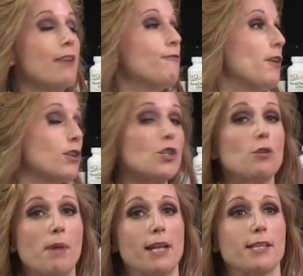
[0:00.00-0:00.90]
In
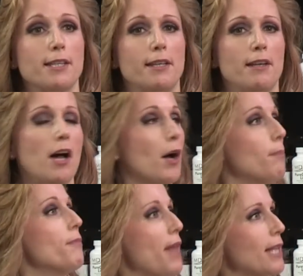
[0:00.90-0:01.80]
functional medicine,
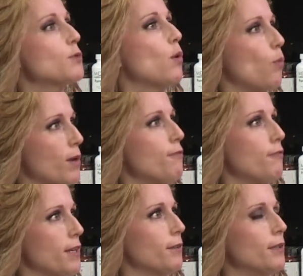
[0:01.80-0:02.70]
that's what we
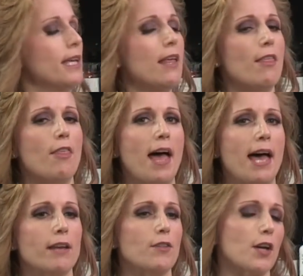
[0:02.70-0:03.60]
feel,
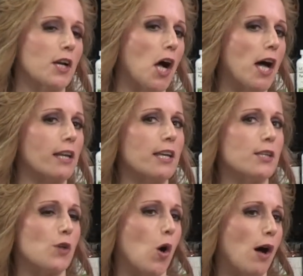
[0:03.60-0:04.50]
that the gut
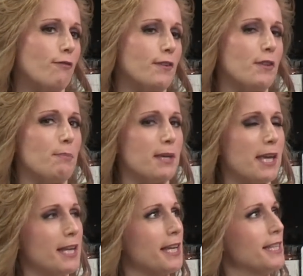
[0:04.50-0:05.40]
is often the
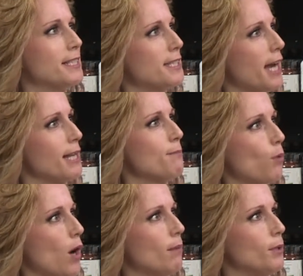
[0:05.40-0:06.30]
beginning inciting
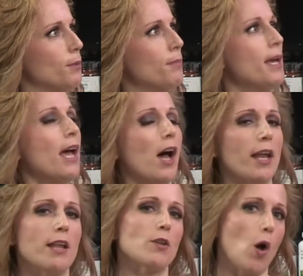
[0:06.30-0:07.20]
problem, right,
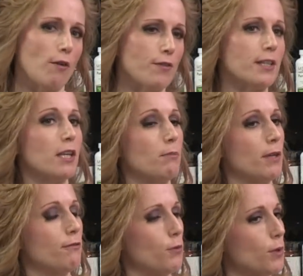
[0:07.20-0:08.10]
and it often can
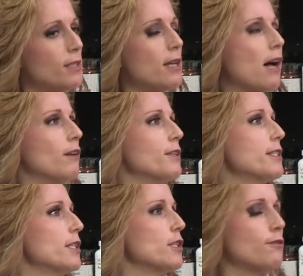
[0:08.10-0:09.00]
be food
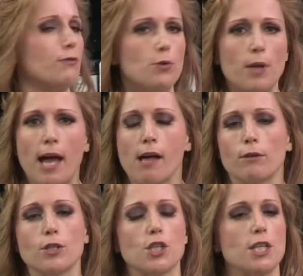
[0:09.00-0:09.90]
intolerances, food
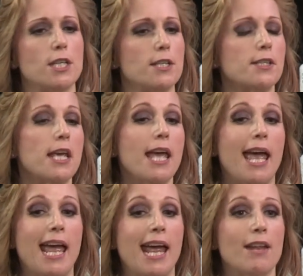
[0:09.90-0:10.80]
allergies,
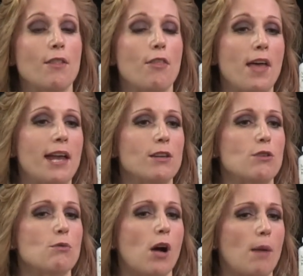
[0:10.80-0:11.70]
and then
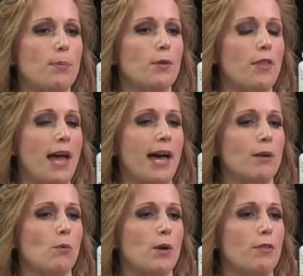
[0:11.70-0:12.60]
you couple
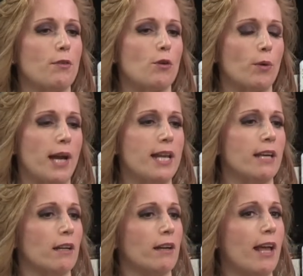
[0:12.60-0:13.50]
that with creating
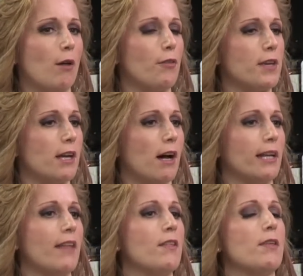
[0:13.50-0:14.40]
an unhealthy gut,
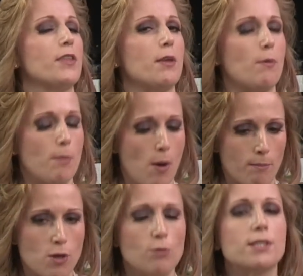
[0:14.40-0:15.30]
and the
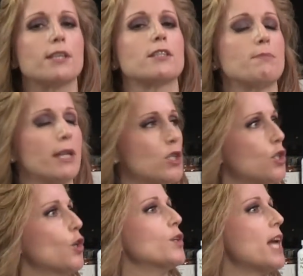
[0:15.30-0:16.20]
immune system gets
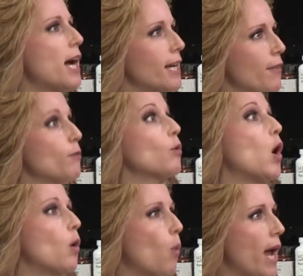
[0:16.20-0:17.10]
turned on in the
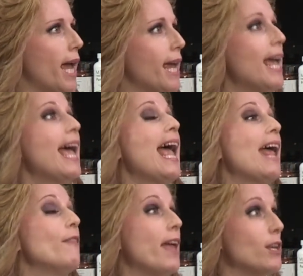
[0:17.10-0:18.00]
wrong way,
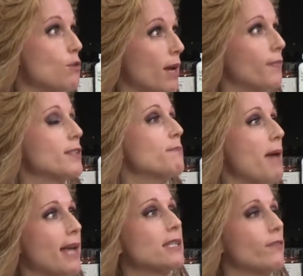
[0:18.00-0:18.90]
and then you get this
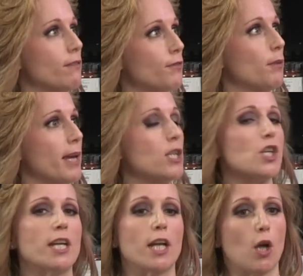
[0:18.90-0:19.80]
massive
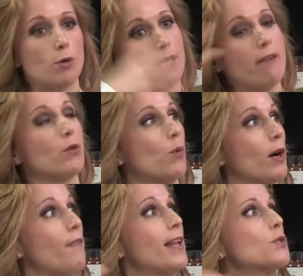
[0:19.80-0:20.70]
inflammation and it goes everywhere,
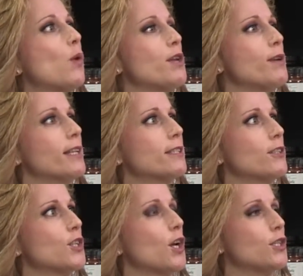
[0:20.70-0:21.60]
and that's why you get
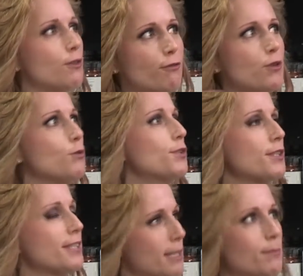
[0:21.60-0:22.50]
such a diffuse
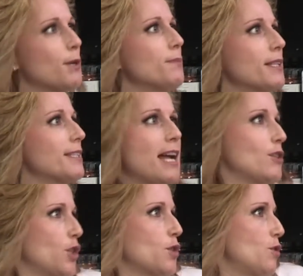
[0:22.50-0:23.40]
symptoms. It's not
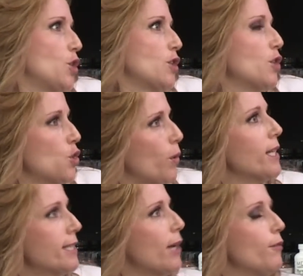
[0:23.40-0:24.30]
just the joint
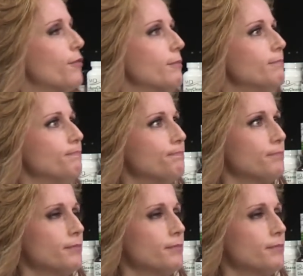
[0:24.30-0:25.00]
itself. Right.